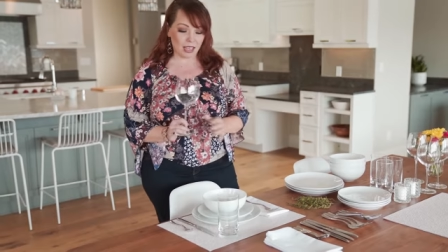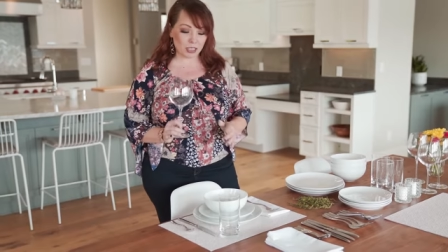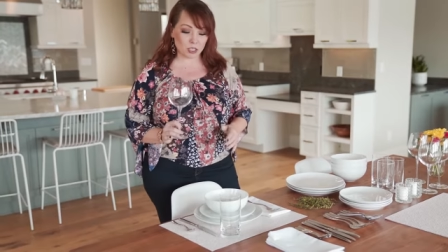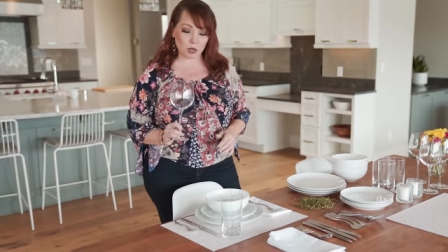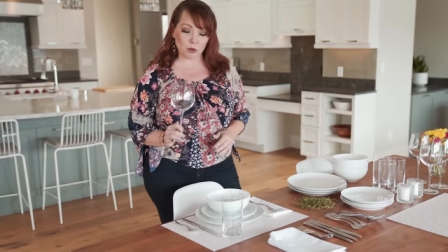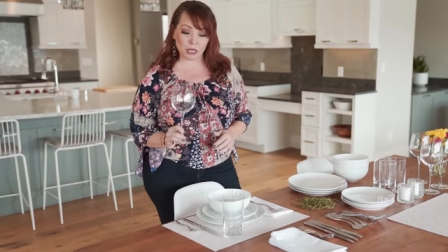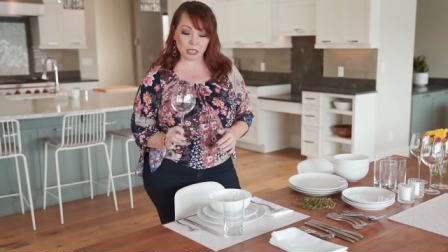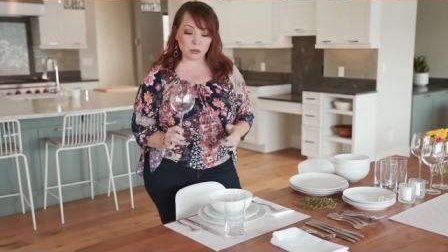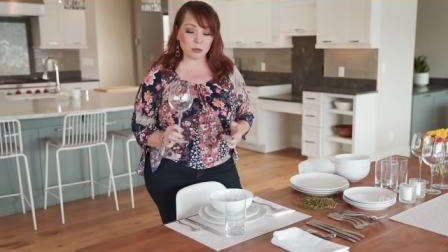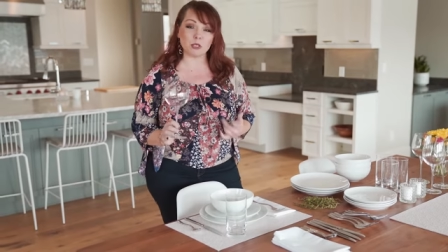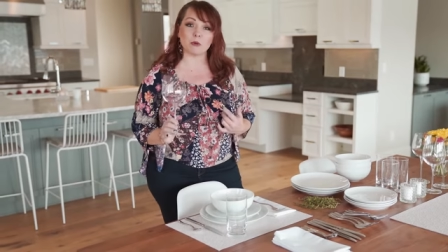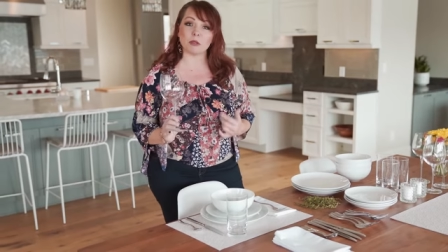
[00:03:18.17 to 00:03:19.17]
And so what you
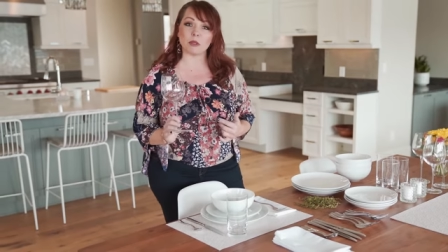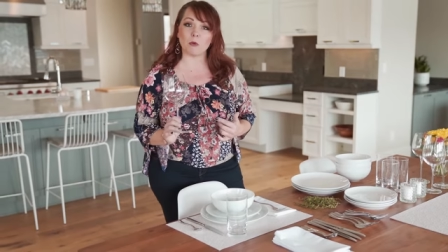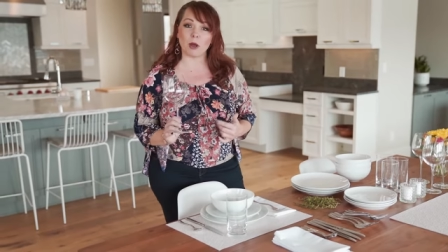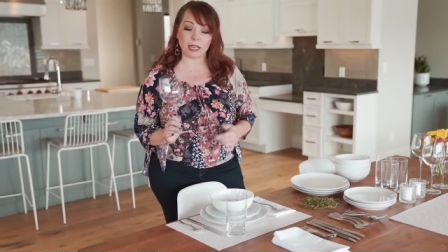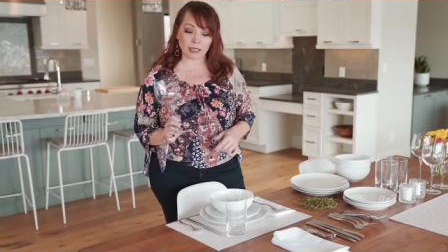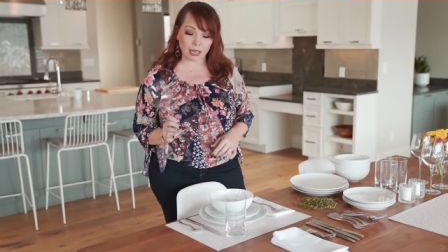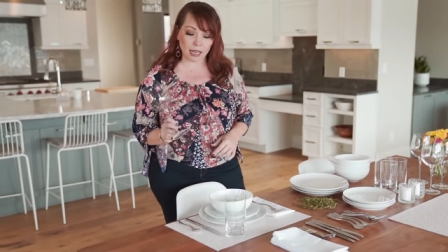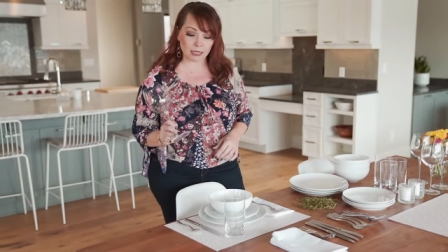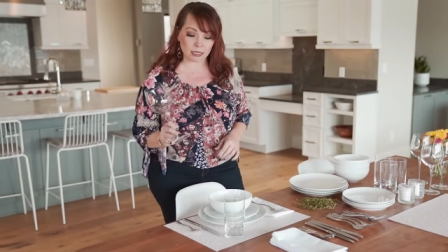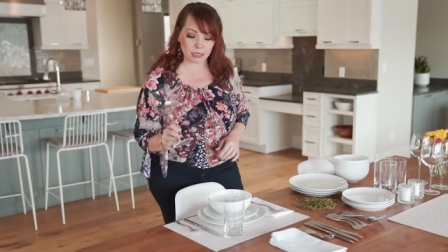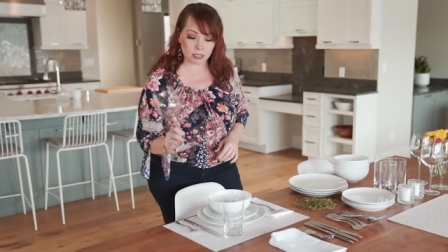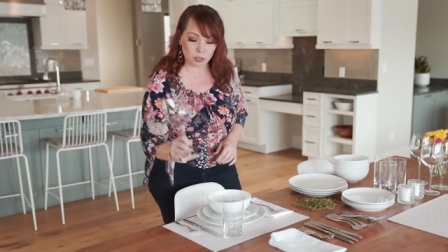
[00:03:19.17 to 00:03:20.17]
would do with the wine
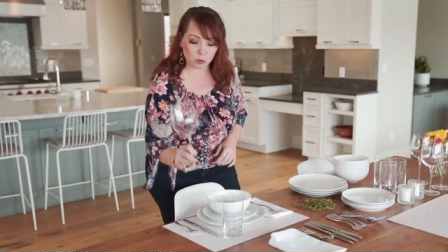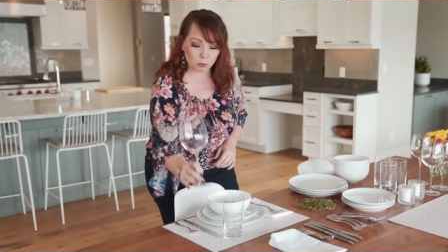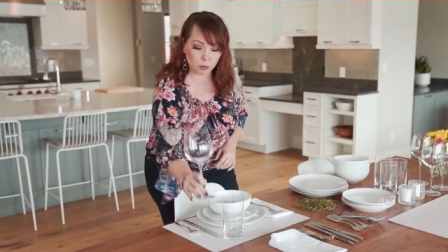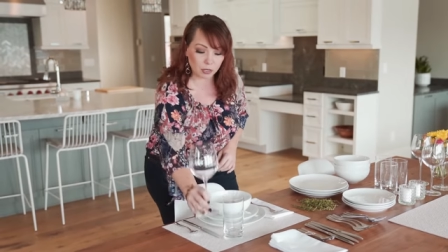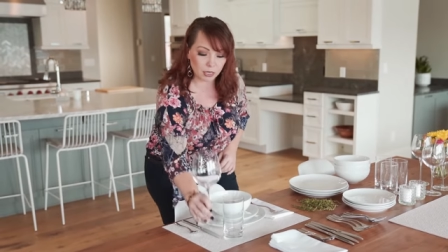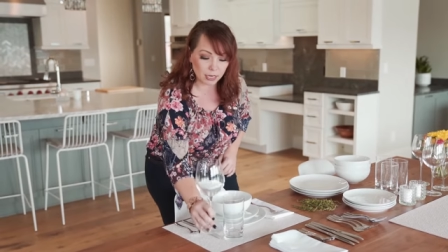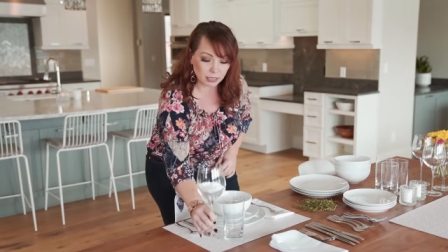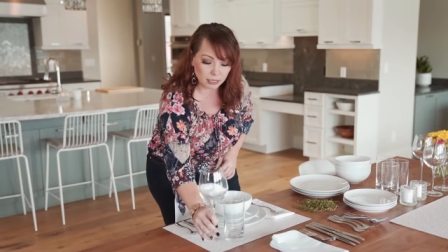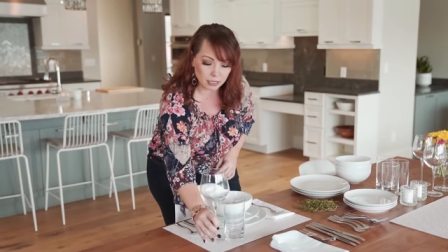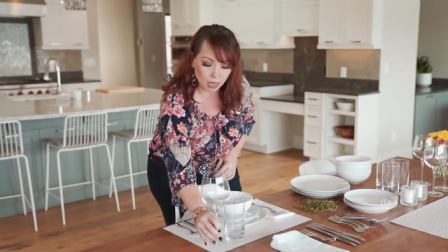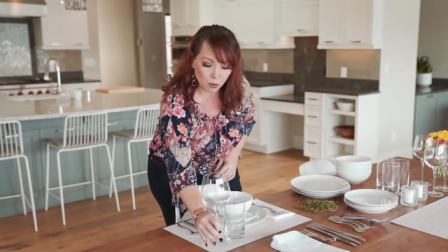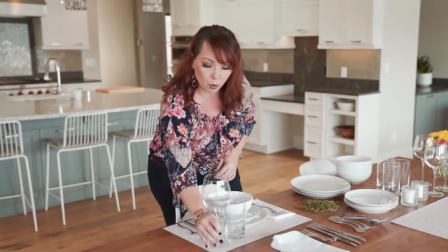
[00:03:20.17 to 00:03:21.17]
glass is you would put it next
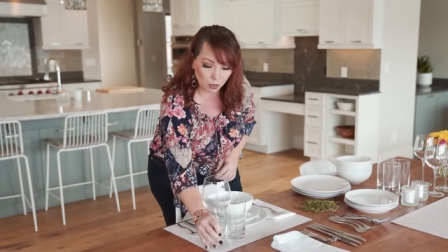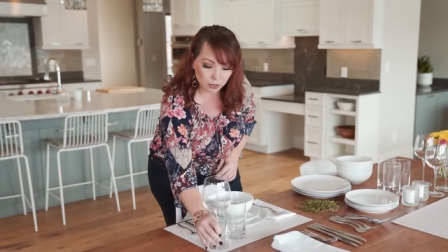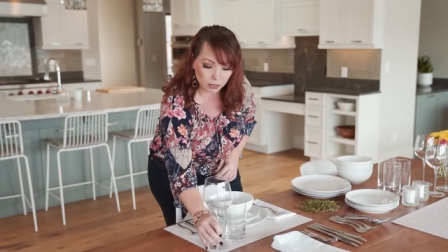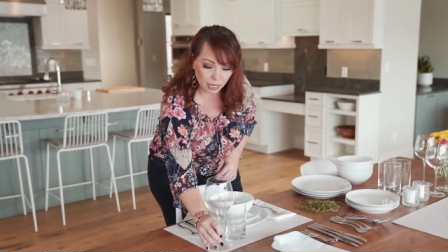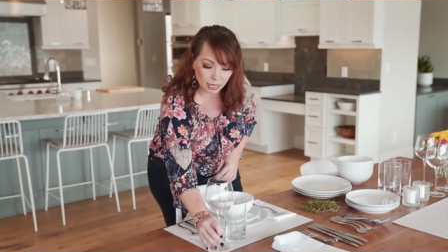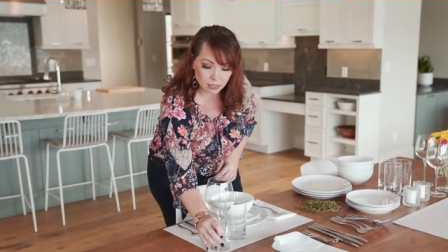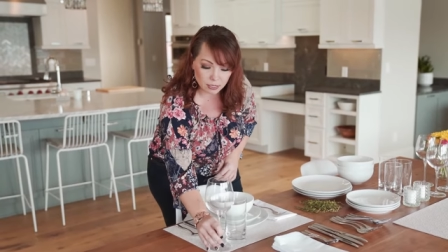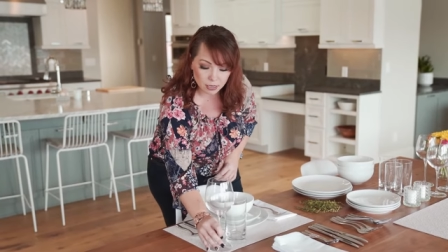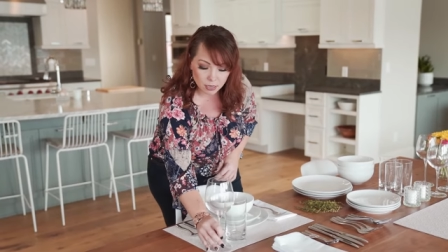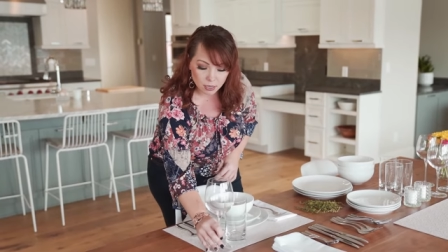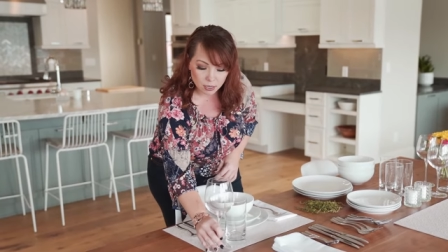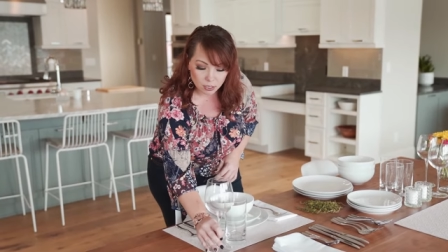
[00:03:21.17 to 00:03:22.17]
to that water glass,
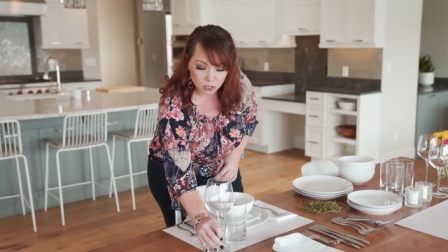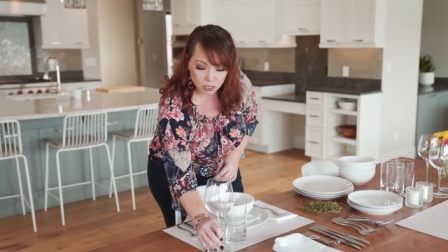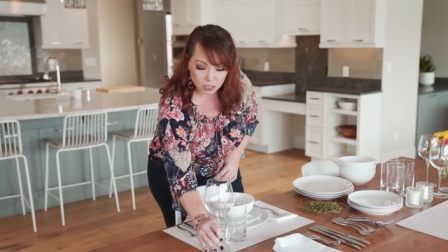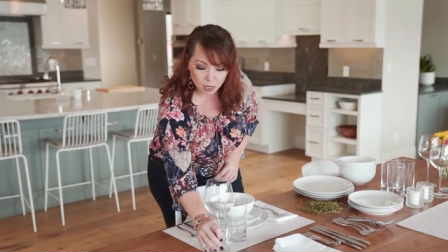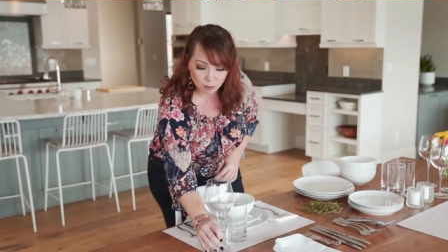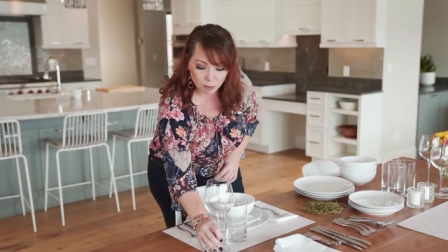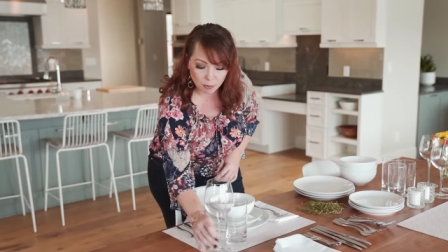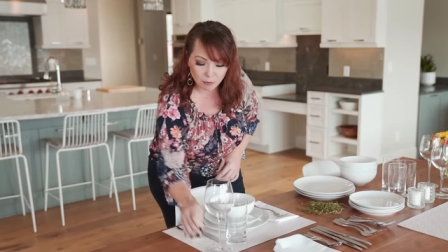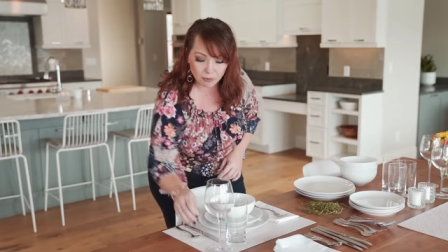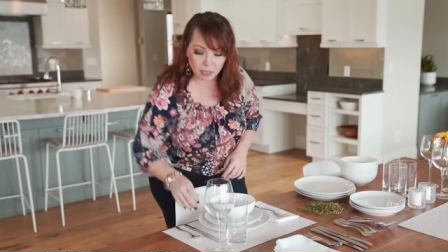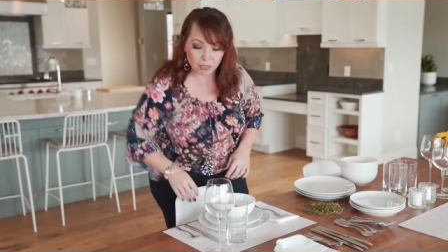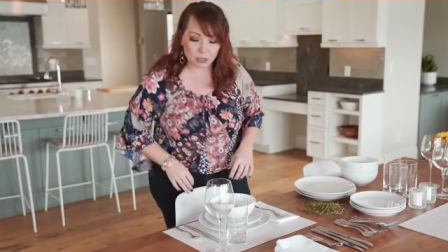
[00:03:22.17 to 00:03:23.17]
just up
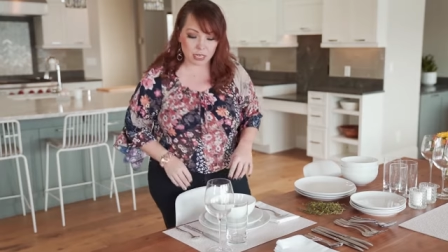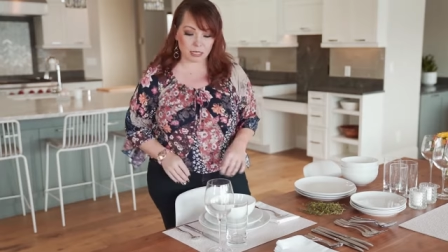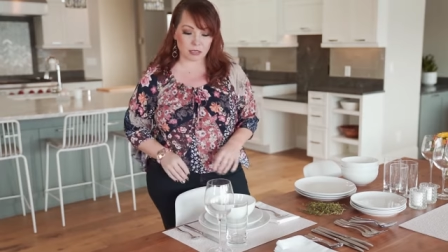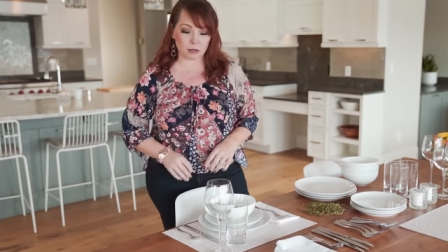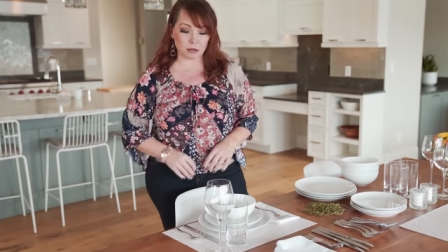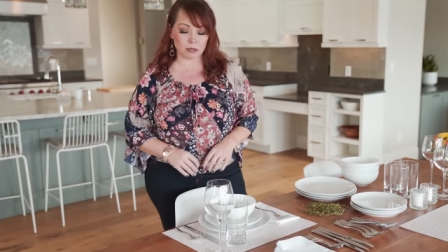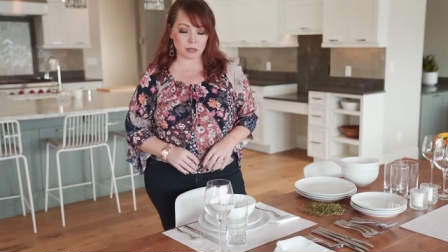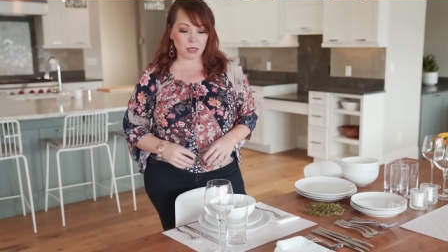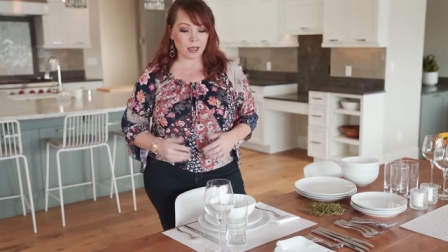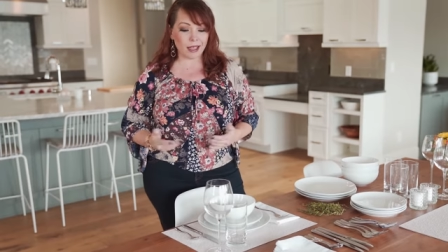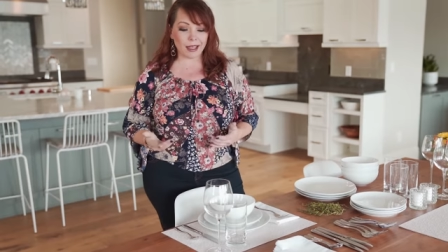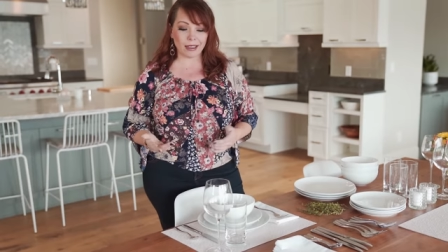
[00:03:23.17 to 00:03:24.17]
above the utensils.
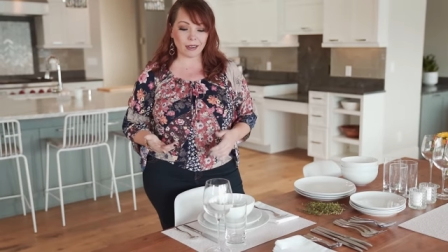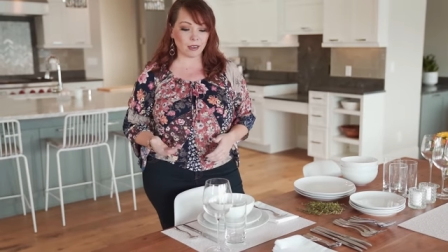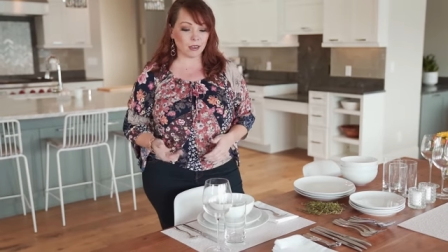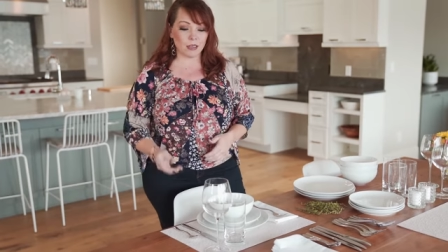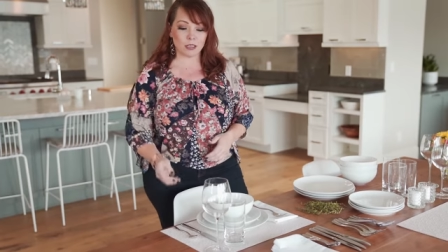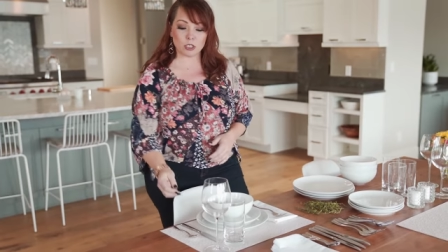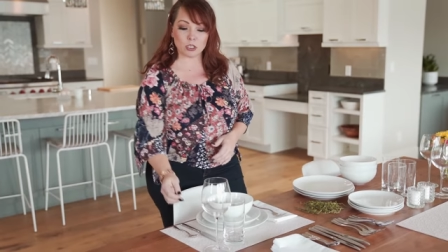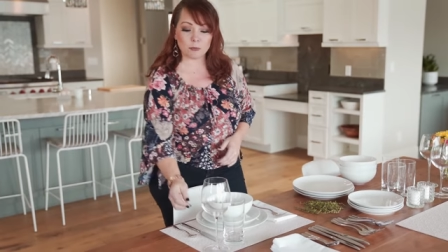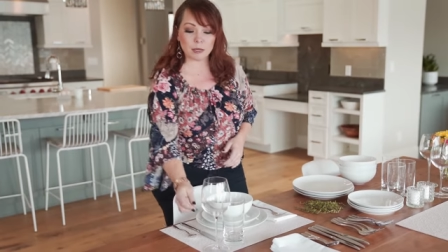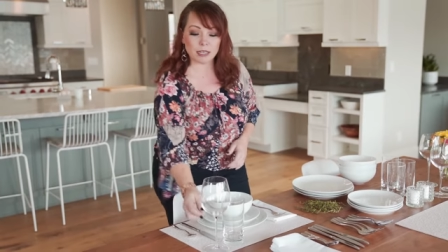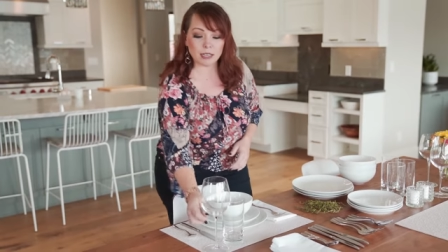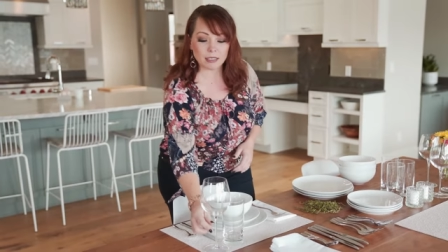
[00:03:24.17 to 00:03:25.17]
And just
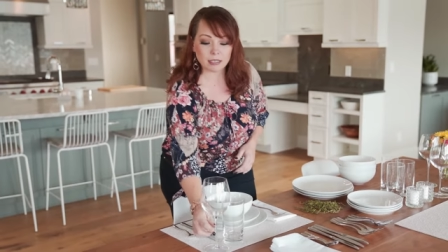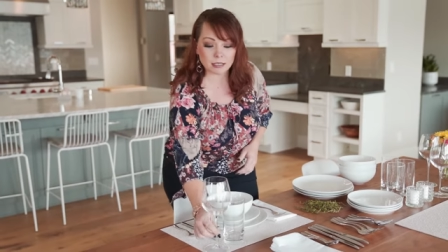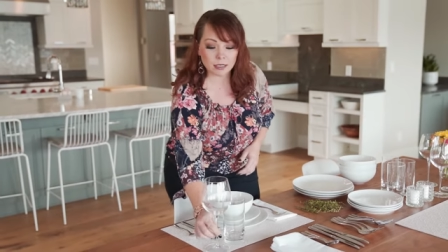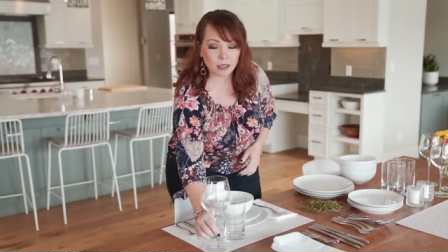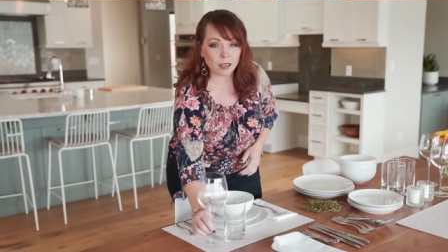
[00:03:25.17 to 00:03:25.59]
because